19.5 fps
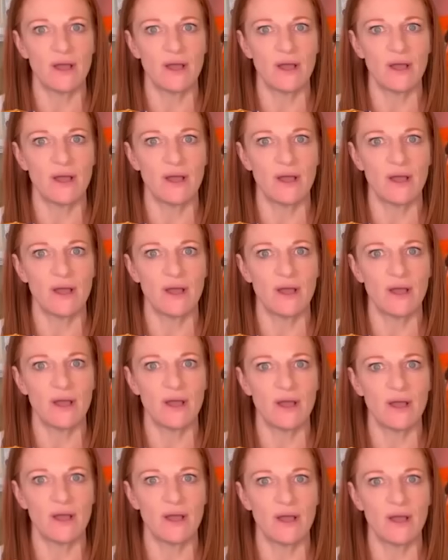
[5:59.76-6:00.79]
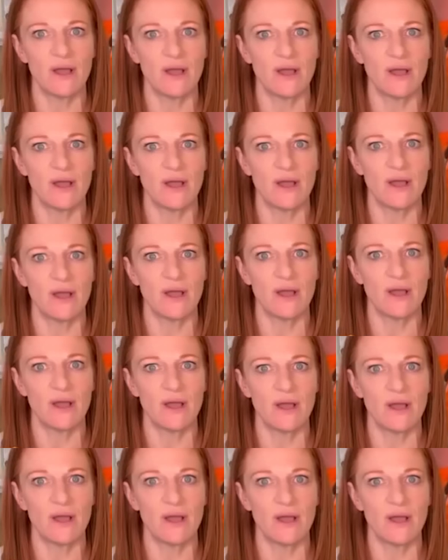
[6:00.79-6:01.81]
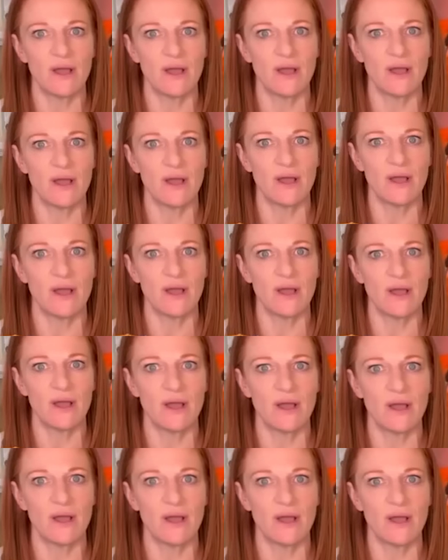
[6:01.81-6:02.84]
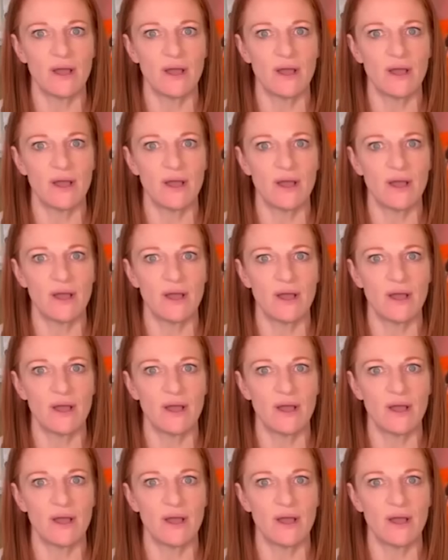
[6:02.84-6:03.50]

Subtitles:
[no speech]